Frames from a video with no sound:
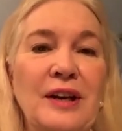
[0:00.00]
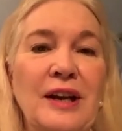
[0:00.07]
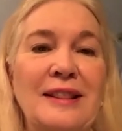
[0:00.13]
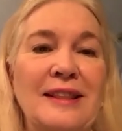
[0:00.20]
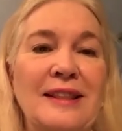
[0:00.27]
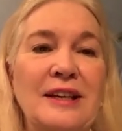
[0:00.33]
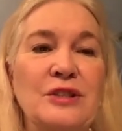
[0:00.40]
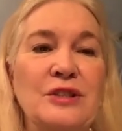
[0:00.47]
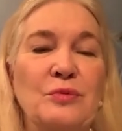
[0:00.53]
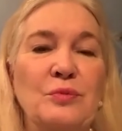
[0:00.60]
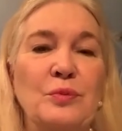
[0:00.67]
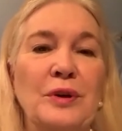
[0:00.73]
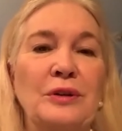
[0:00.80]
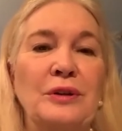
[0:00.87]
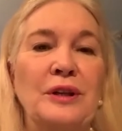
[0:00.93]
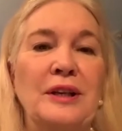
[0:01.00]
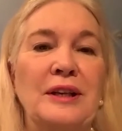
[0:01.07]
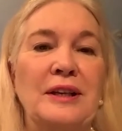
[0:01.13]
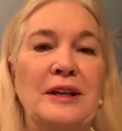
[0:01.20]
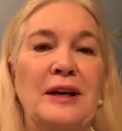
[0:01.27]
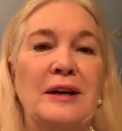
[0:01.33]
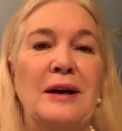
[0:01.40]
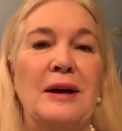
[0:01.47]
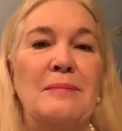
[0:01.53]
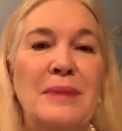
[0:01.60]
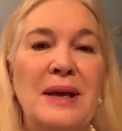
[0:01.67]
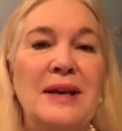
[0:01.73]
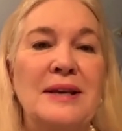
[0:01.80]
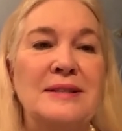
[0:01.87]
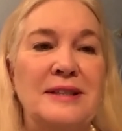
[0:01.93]
And I think it's really
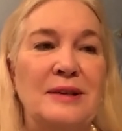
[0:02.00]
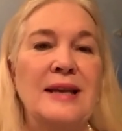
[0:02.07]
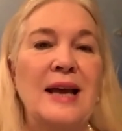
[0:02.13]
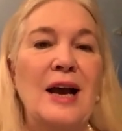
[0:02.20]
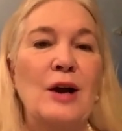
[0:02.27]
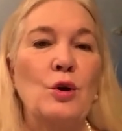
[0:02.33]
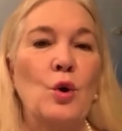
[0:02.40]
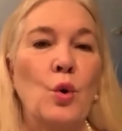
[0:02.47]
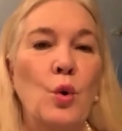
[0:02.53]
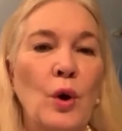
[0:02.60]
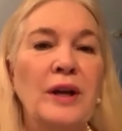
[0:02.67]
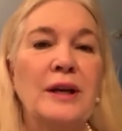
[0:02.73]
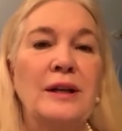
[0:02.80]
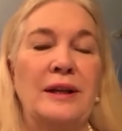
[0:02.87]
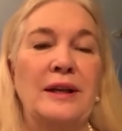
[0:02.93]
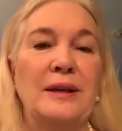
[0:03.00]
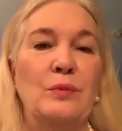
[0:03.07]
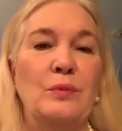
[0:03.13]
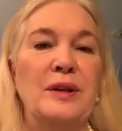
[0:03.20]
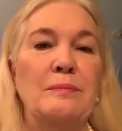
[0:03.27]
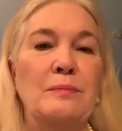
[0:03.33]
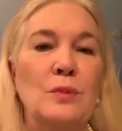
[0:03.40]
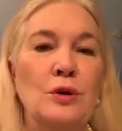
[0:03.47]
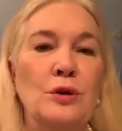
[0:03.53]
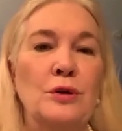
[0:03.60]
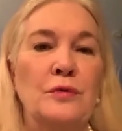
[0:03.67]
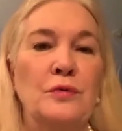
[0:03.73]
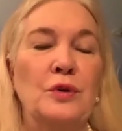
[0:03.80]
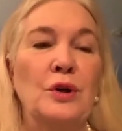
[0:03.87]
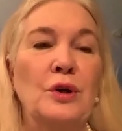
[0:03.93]
amazing how quickly we
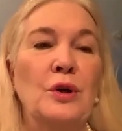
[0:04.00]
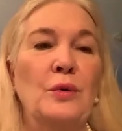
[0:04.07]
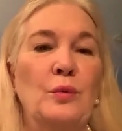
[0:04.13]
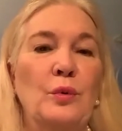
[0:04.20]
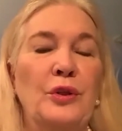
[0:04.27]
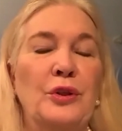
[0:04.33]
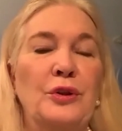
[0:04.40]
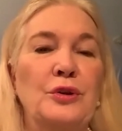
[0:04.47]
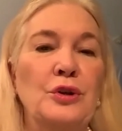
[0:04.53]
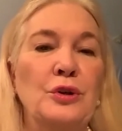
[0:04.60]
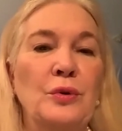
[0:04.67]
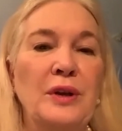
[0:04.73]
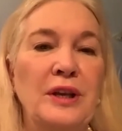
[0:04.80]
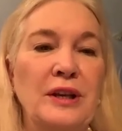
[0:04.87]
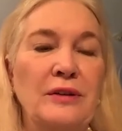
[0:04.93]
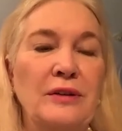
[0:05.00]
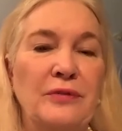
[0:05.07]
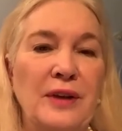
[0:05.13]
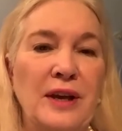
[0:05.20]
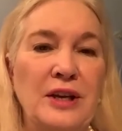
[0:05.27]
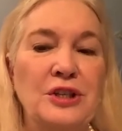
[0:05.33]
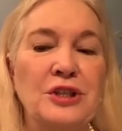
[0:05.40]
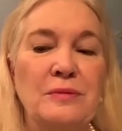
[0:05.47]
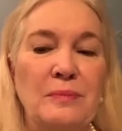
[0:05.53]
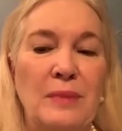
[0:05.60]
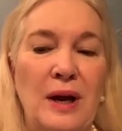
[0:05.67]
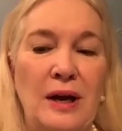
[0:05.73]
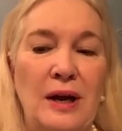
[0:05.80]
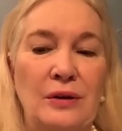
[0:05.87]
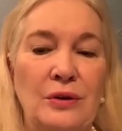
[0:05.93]
moved with new innovation
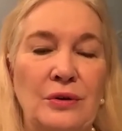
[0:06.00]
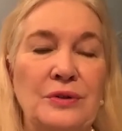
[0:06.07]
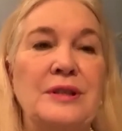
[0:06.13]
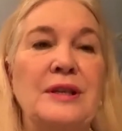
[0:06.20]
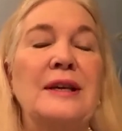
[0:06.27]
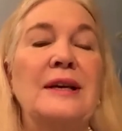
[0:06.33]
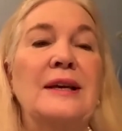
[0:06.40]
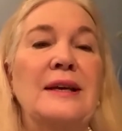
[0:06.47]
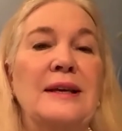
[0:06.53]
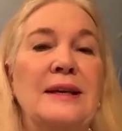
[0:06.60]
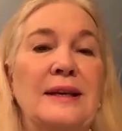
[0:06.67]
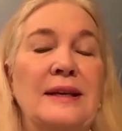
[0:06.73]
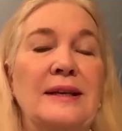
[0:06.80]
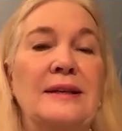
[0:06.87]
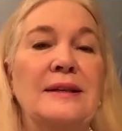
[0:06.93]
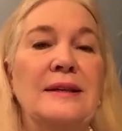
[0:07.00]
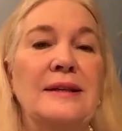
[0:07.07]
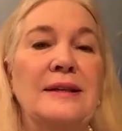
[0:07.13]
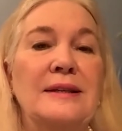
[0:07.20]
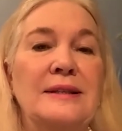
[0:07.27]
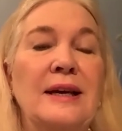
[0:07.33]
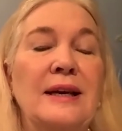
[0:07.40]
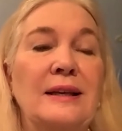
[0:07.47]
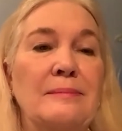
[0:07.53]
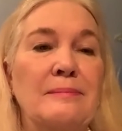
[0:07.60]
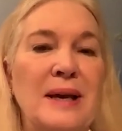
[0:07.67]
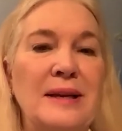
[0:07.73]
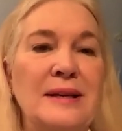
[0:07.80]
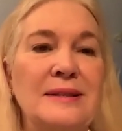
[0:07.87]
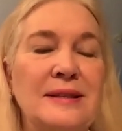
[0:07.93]
models in
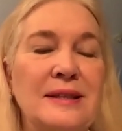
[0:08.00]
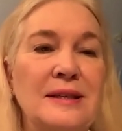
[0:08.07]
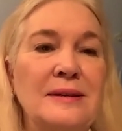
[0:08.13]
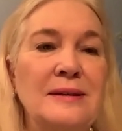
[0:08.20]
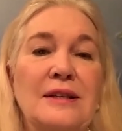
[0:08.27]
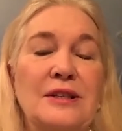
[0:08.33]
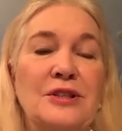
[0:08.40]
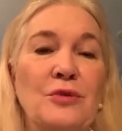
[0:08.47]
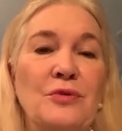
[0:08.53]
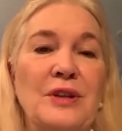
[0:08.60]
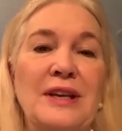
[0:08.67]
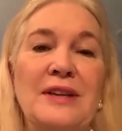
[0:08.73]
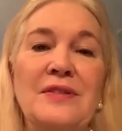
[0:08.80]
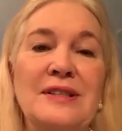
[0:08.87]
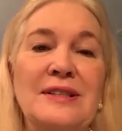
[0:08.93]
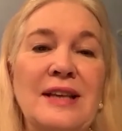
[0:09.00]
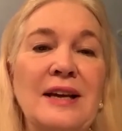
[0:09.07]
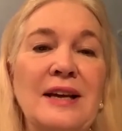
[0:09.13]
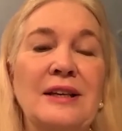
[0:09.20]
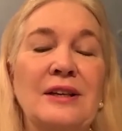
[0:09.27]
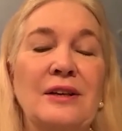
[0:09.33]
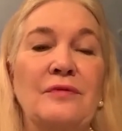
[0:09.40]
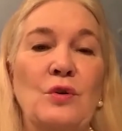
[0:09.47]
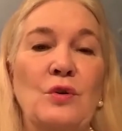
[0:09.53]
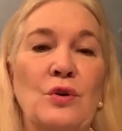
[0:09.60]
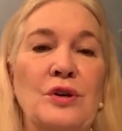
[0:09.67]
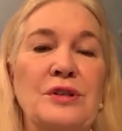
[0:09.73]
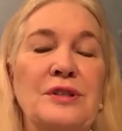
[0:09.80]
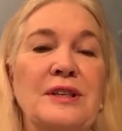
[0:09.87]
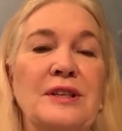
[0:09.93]
telemedicine. So, and the second, of
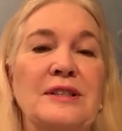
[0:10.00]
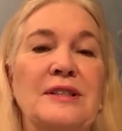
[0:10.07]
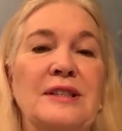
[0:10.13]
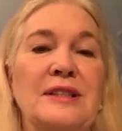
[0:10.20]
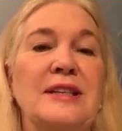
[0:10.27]
course, is the